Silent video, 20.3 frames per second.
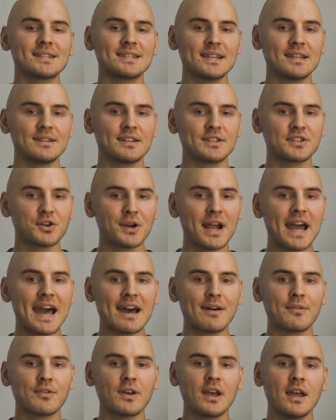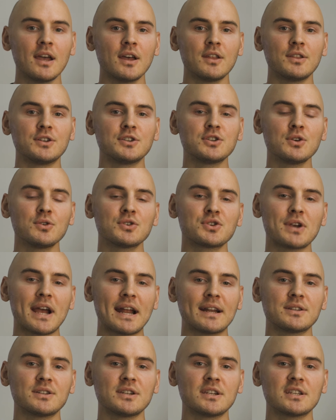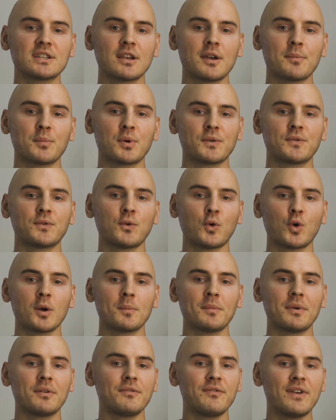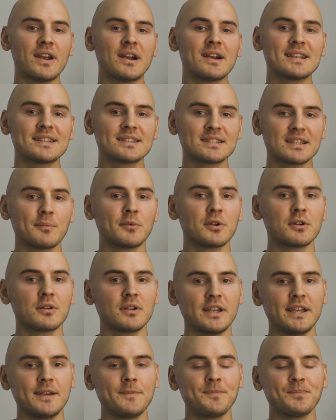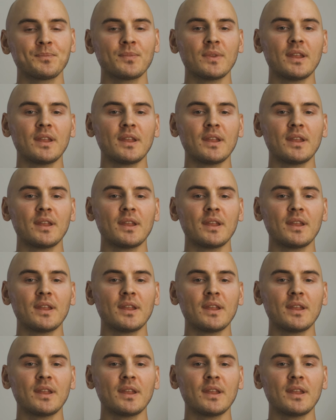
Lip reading: see in this graph, the two strategies perform very similarly.